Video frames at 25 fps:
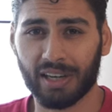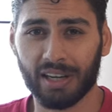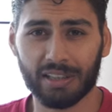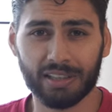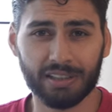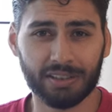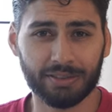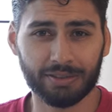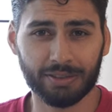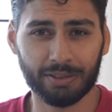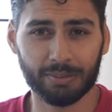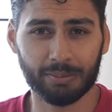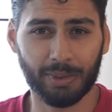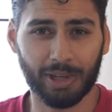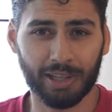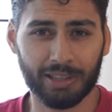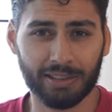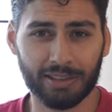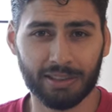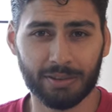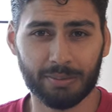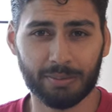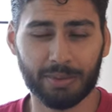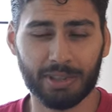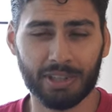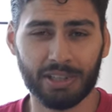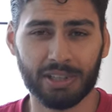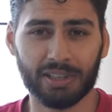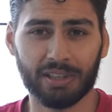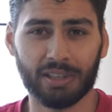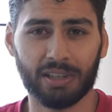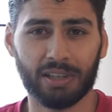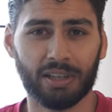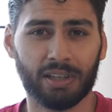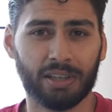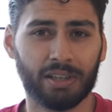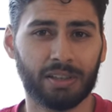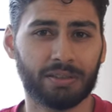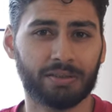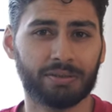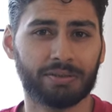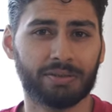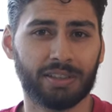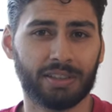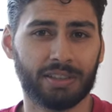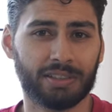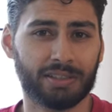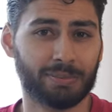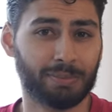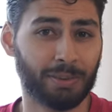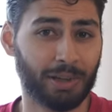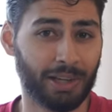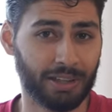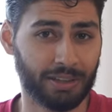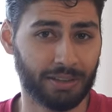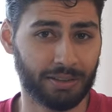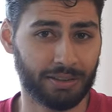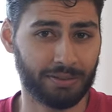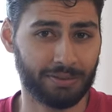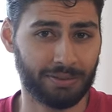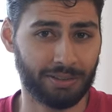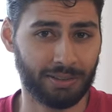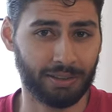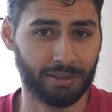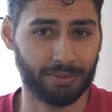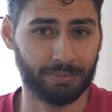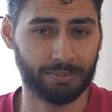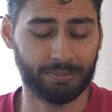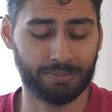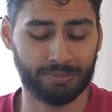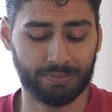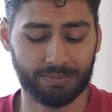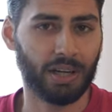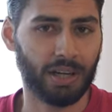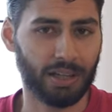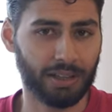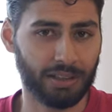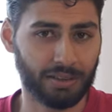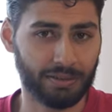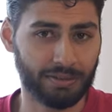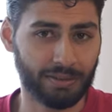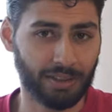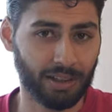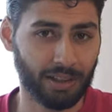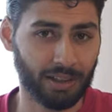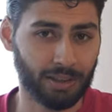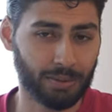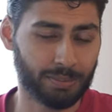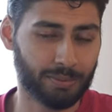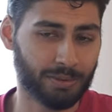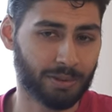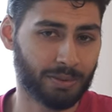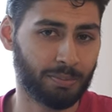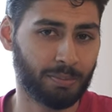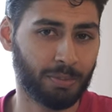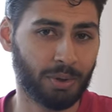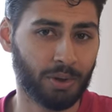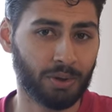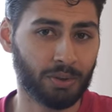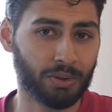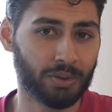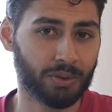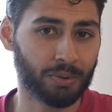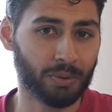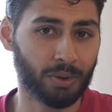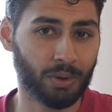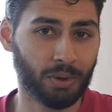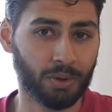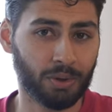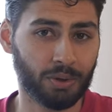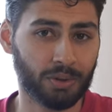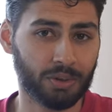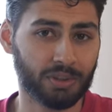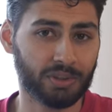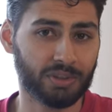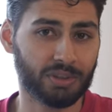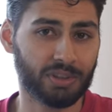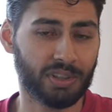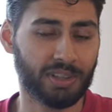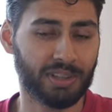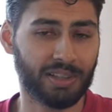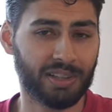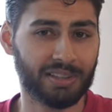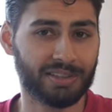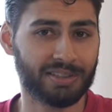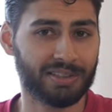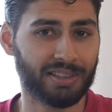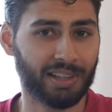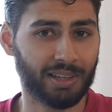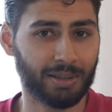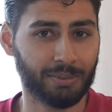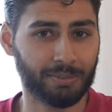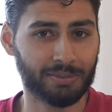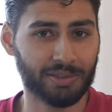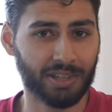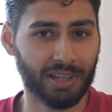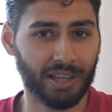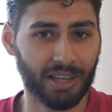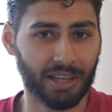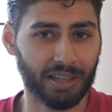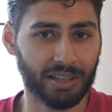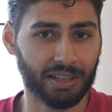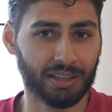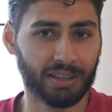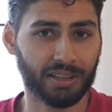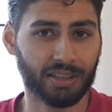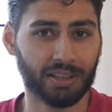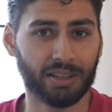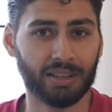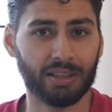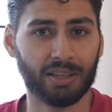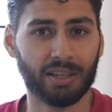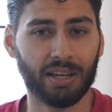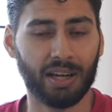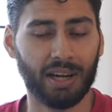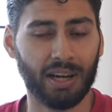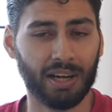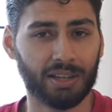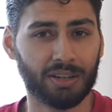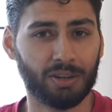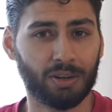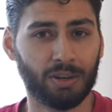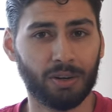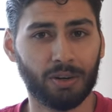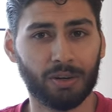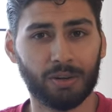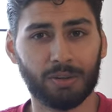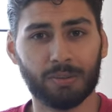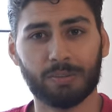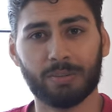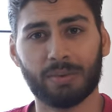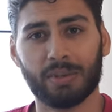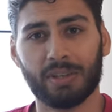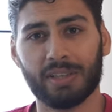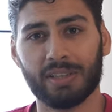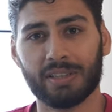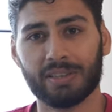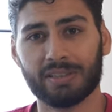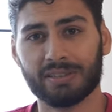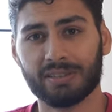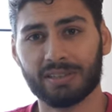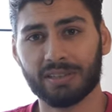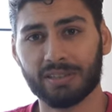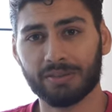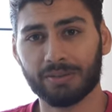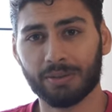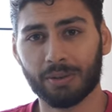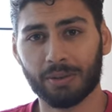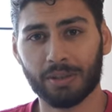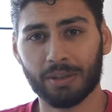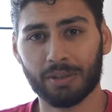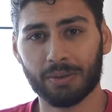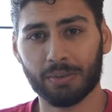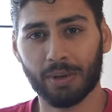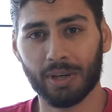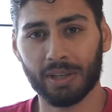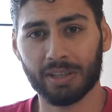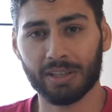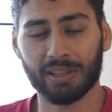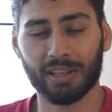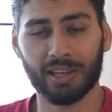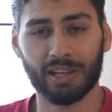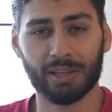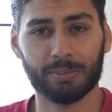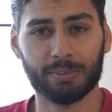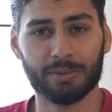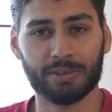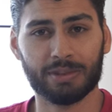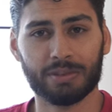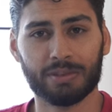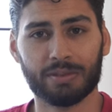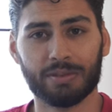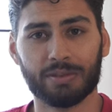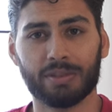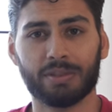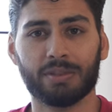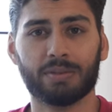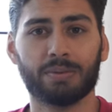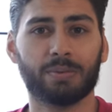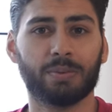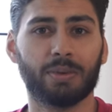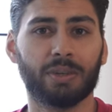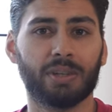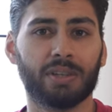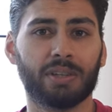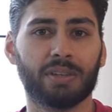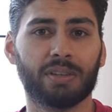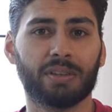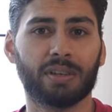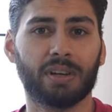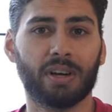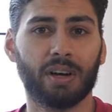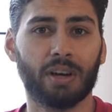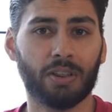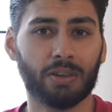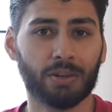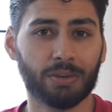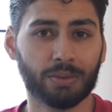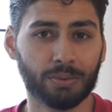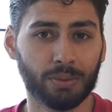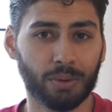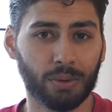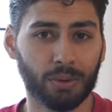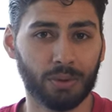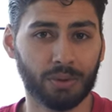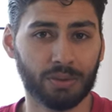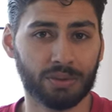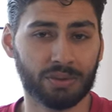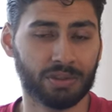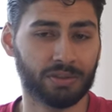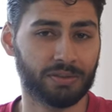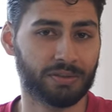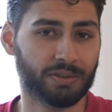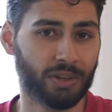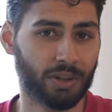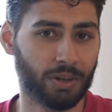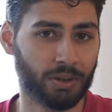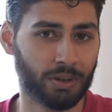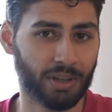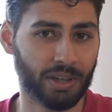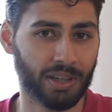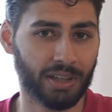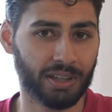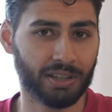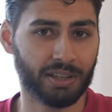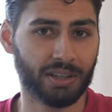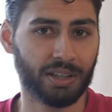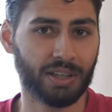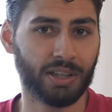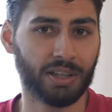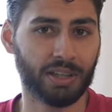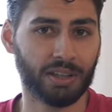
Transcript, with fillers: kind of reminded me of expired film. I developed both rolls in the same tank at home in C41 chemistry with other rolls of Kodak